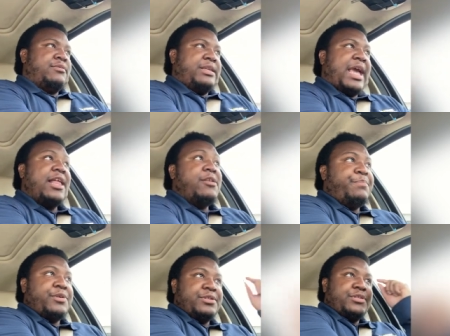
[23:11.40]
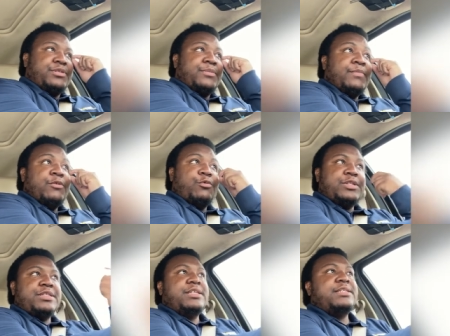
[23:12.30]
calipers were
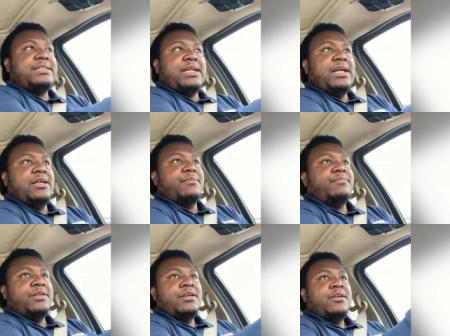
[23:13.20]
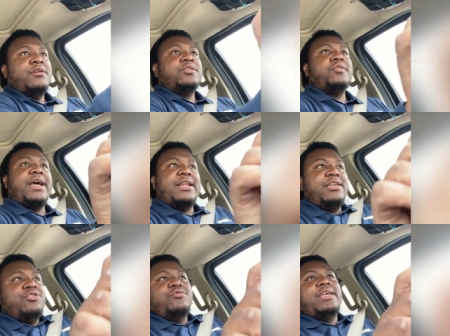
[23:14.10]
seized up. So I had to
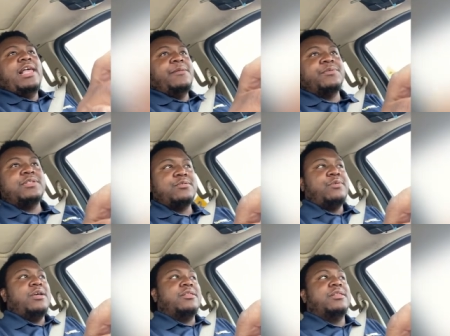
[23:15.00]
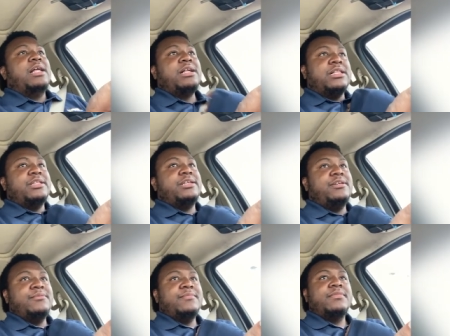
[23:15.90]
get new calipers as well. Luckily,
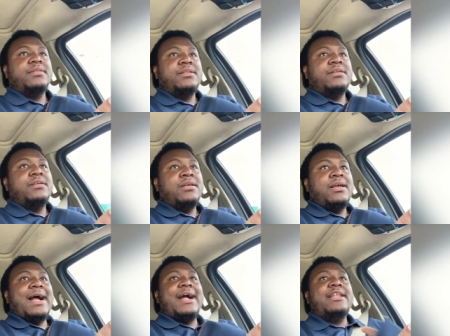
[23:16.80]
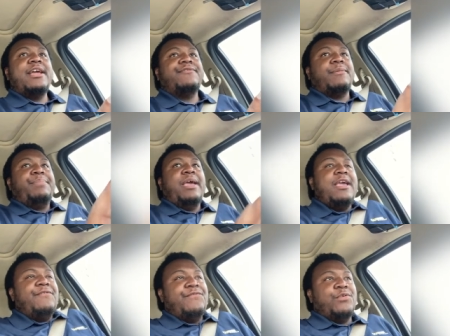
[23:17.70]
I didn't have to
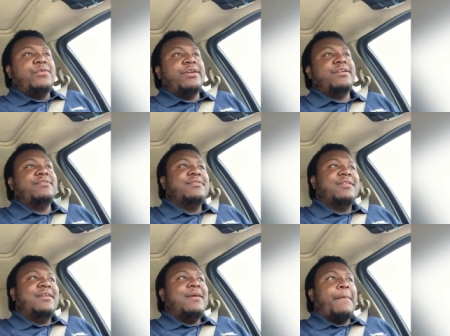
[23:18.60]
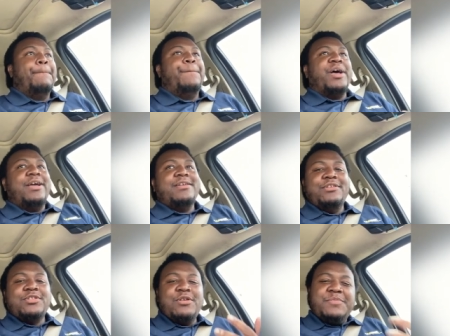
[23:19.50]
pay for it. But
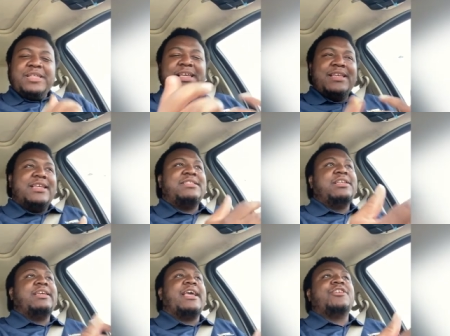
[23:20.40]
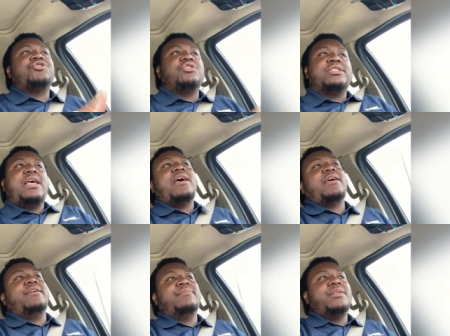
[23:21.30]
you see what I'm saying? It took extra
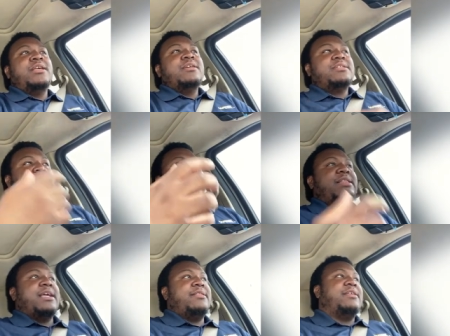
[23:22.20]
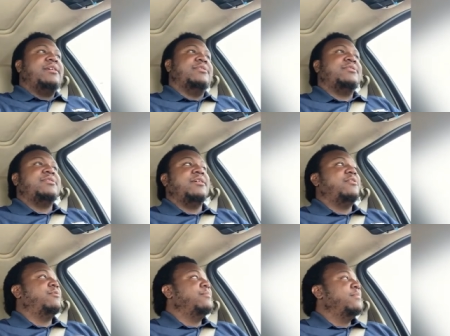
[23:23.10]
time to get that done. So